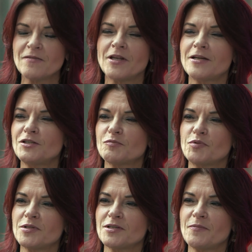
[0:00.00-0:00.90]
And then I just
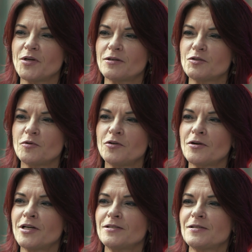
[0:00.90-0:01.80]
put something on Twitter
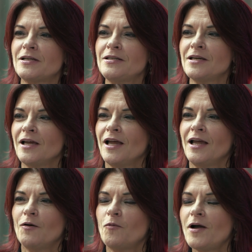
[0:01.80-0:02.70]
and I said,
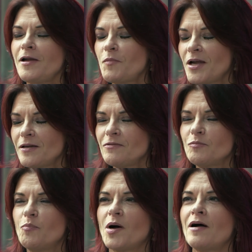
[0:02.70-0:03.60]
why am I
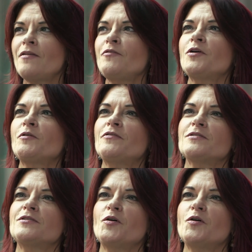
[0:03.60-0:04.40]
even bothering with this?